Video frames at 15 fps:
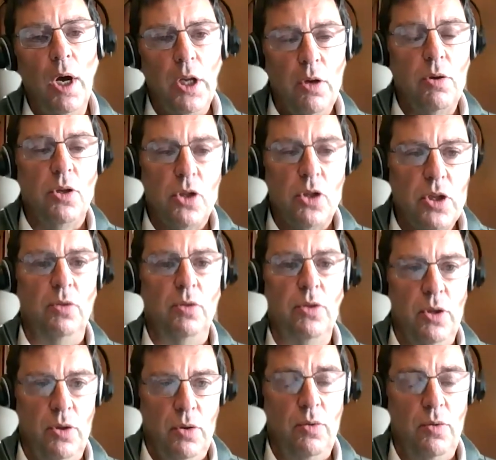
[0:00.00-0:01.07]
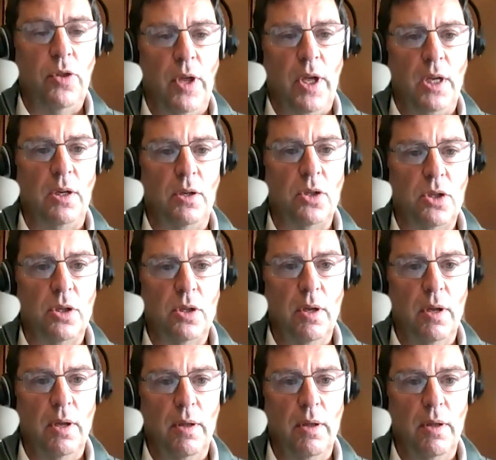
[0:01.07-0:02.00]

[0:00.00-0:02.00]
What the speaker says: You can still do things